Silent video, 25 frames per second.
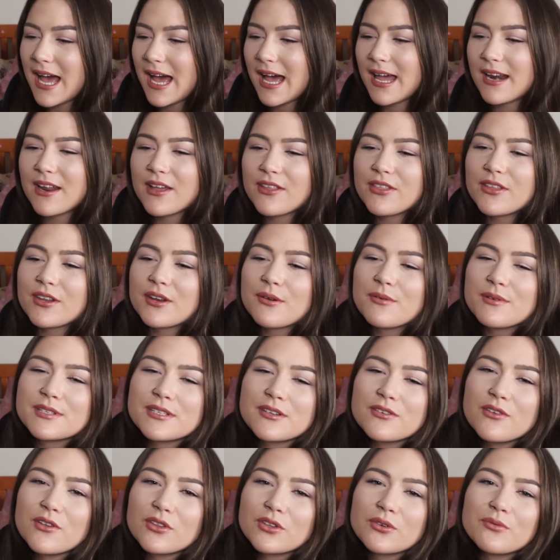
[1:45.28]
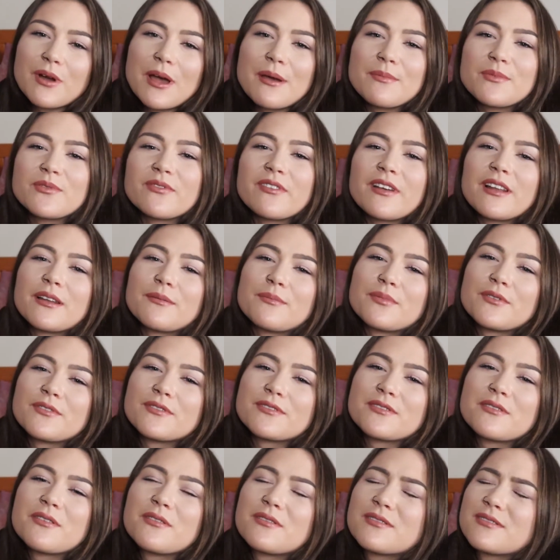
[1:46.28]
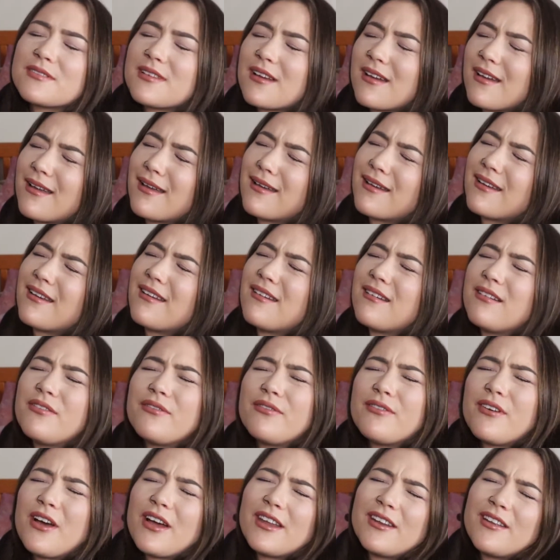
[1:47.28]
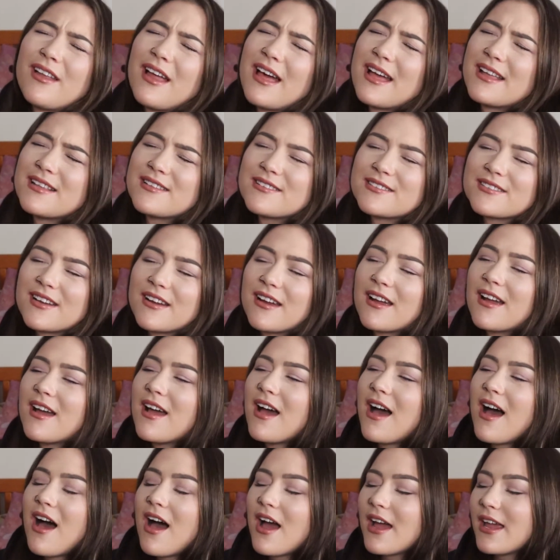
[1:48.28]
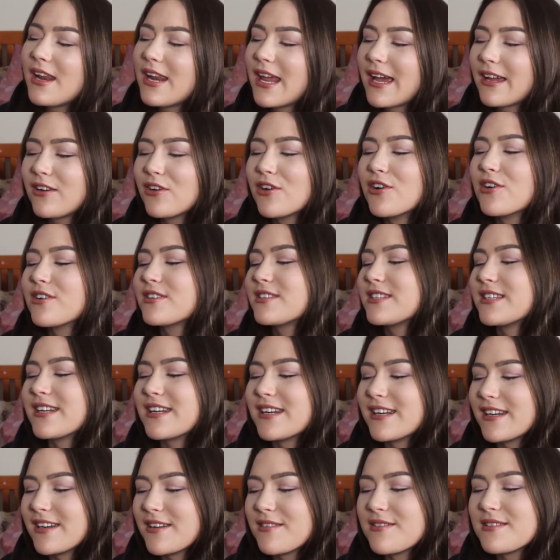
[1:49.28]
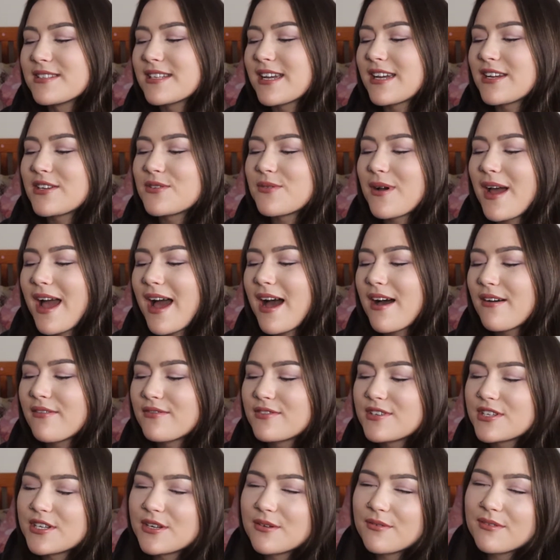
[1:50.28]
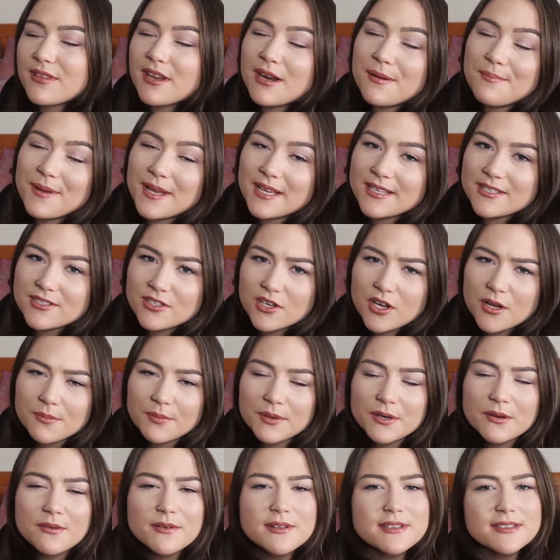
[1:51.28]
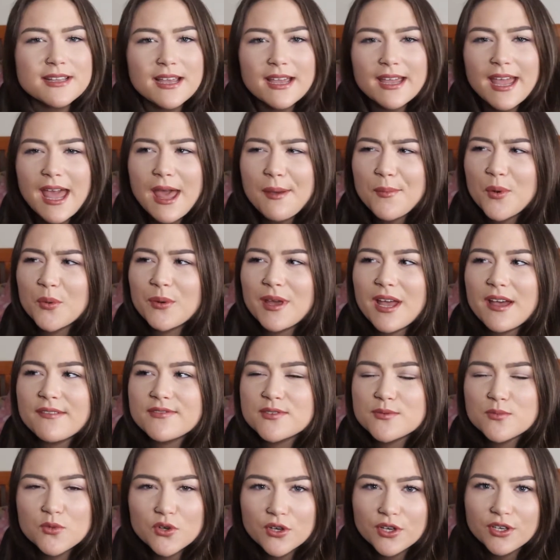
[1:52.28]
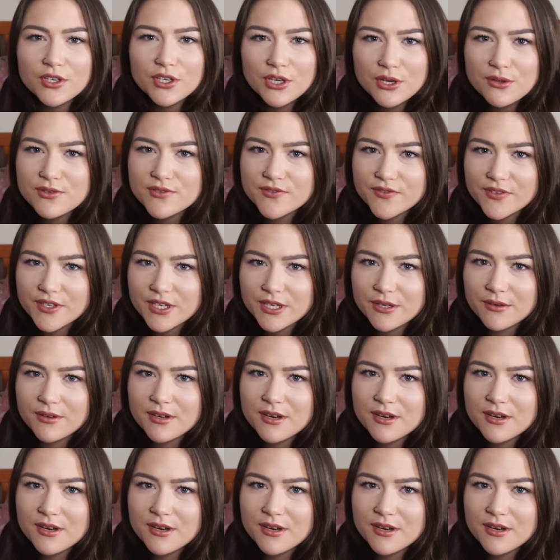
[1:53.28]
And I thought it was another web developer, so I was like, oh, fine, I'll answer. I like looked at it and I was like, do I have to? And then I picked it up and I was like, Emma, we have some good news for you.